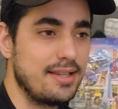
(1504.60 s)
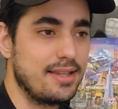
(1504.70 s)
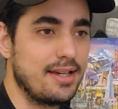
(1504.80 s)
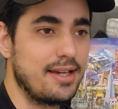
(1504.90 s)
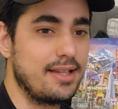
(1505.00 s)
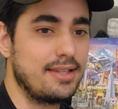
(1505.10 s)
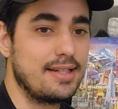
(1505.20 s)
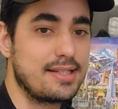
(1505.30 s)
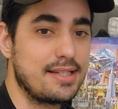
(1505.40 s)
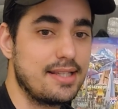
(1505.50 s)
then
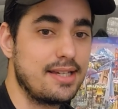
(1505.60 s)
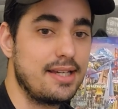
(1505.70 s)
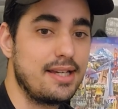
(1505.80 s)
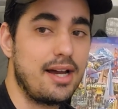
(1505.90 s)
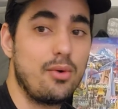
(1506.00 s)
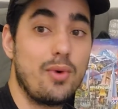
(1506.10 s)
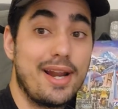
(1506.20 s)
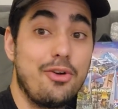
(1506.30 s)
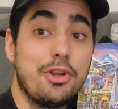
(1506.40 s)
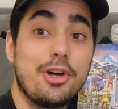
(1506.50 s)
yesterday I
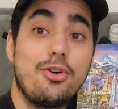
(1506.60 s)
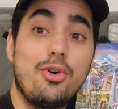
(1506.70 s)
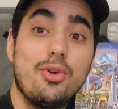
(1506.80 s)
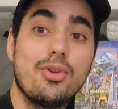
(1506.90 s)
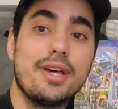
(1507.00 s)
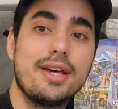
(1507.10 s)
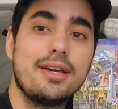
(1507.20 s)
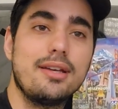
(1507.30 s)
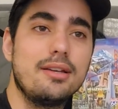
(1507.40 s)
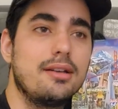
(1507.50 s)
went out the whole
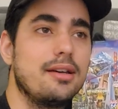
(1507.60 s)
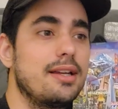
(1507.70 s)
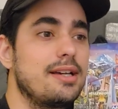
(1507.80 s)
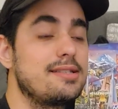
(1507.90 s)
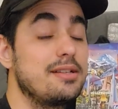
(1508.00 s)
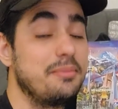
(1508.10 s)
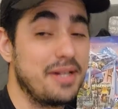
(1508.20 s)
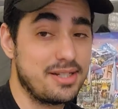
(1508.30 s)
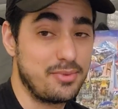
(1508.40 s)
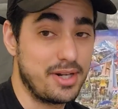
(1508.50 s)
day and I still
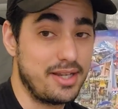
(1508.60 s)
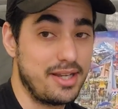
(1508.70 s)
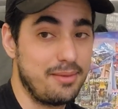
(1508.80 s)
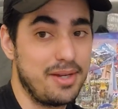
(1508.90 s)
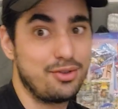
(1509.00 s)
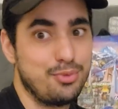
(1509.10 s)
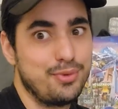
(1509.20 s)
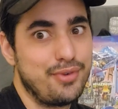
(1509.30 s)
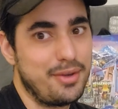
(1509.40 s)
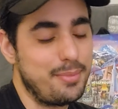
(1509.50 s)
managed when I came like to
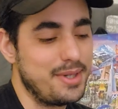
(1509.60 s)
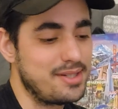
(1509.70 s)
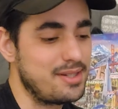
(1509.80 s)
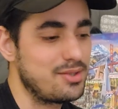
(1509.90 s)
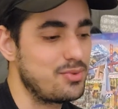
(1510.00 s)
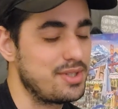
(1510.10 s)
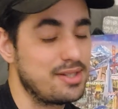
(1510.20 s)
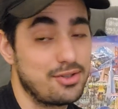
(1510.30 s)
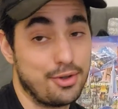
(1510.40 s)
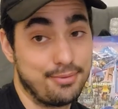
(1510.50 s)
put five pieces which
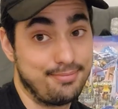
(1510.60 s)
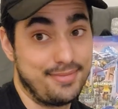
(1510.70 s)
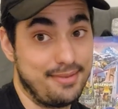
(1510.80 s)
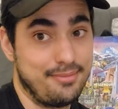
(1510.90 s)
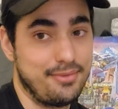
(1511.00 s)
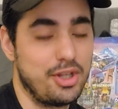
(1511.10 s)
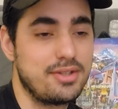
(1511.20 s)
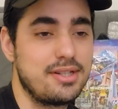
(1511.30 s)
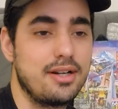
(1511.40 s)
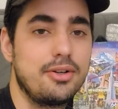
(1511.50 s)
is not
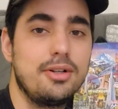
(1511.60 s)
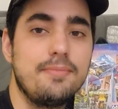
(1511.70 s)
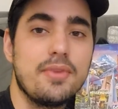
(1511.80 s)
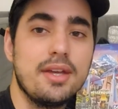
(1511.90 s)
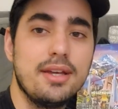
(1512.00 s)
nothing at all